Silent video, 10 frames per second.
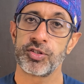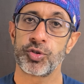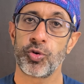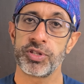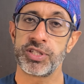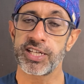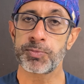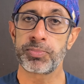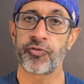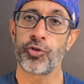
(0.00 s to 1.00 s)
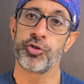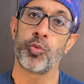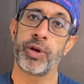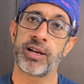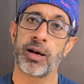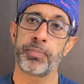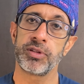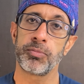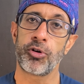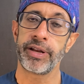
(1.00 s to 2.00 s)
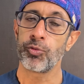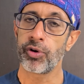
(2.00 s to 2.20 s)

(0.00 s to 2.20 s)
So just before you wake up in the morning,